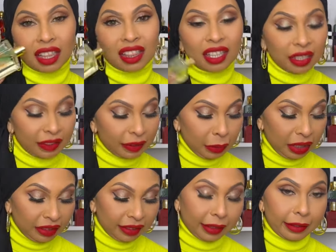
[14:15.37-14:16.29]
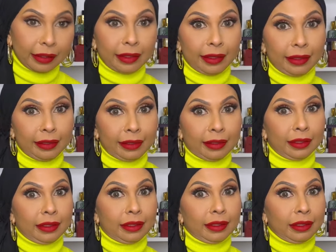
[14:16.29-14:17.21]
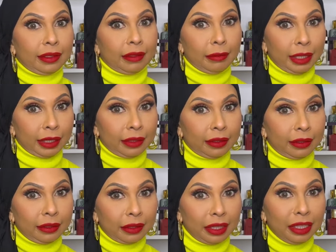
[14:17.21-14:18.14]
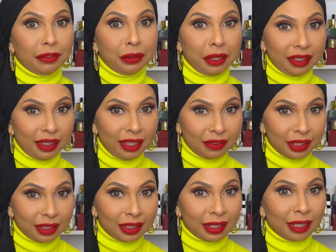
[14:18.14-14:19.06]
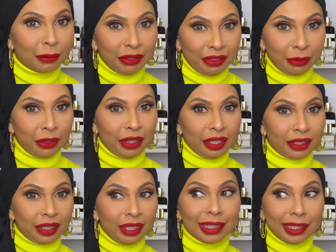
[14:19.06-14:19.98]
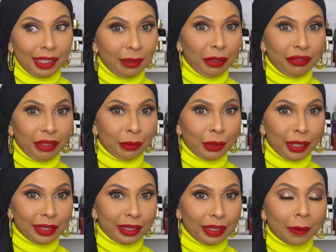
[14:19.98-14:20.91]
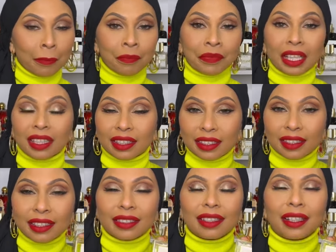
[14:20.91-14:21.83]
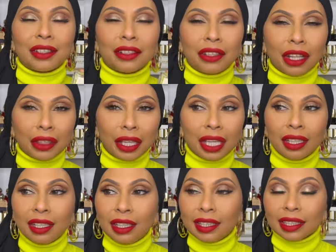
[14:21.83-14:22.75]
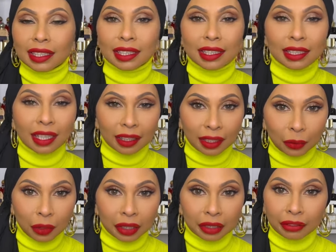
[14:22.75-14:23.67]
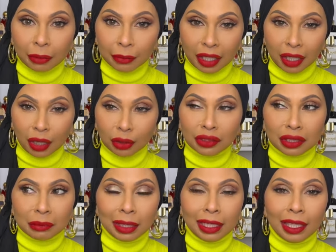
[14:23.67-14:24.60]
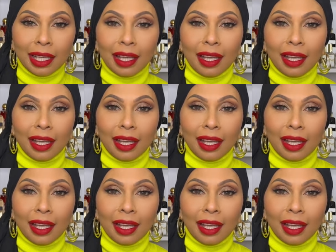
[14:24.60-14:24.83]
this smells like it has mango. If you guys have this, tell me if I'm crazy. Tell me if I'm crazy. This is another stellar one from the house to me.